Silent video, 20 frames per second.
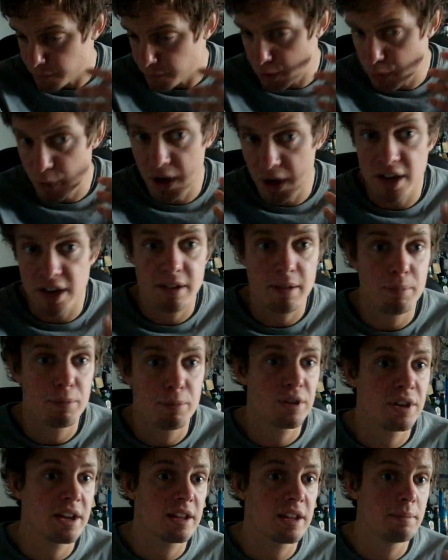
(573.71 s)
threatening them
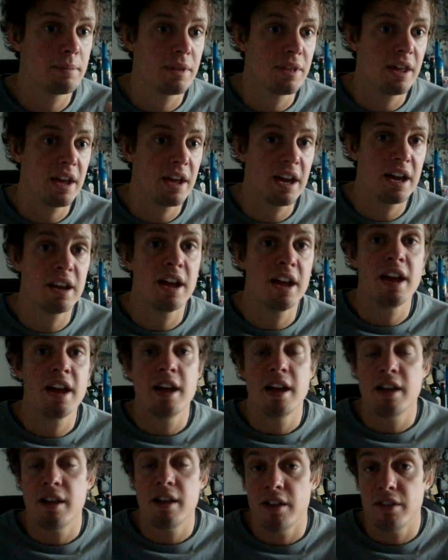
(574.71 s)
to kick them in the head.
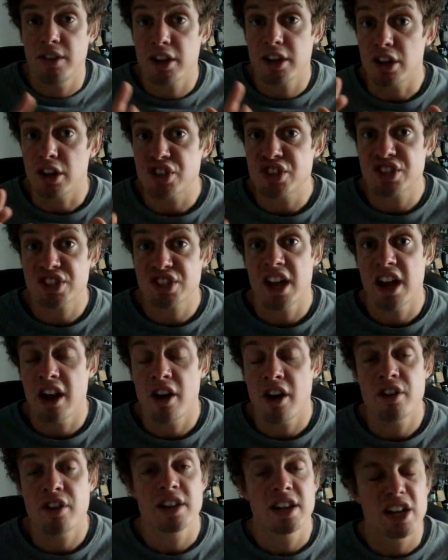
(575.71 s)
They got
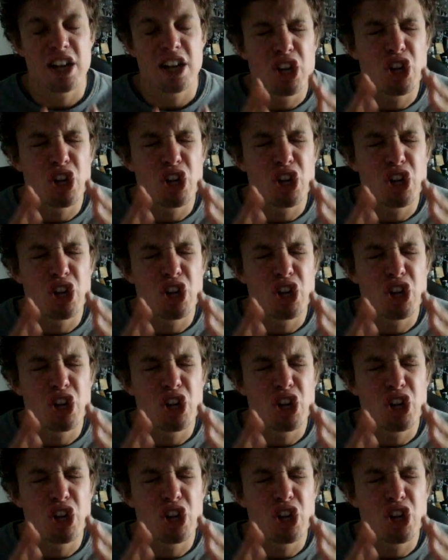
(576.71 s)
scared.